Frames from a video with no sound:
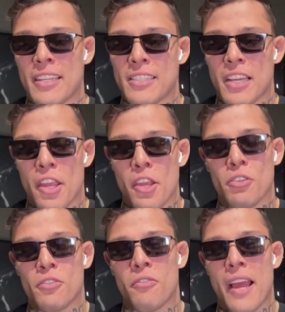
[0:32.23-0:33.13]
It's a
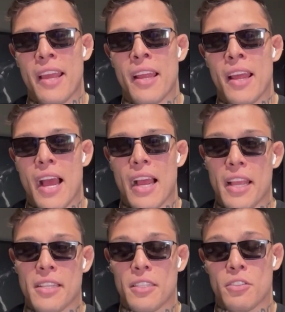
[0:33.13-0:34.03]
huge fight
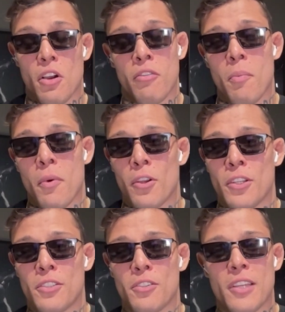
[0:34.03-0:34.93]
against a tough opponent
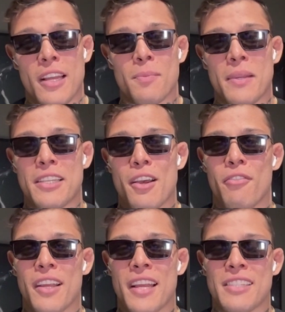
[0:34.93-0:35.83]
to test myself
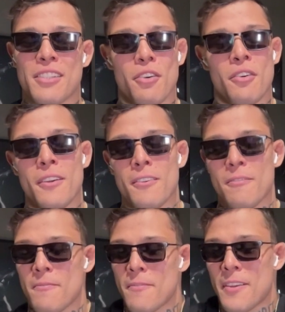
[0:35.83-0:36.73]
against. So
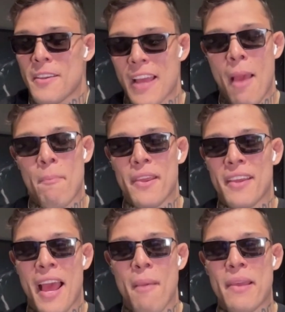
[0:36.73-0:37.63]

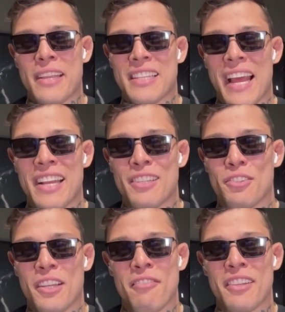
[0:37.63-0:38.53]
happy, excited to
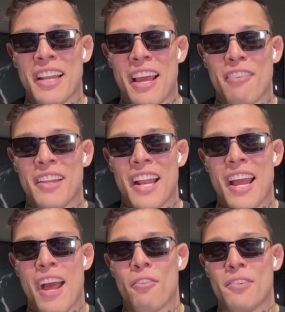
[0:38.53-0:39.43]
live in the life that
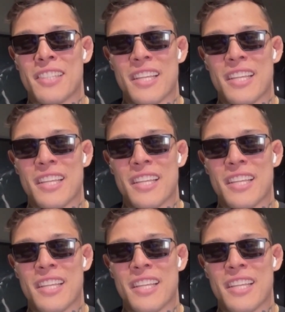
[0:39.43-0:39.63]
I always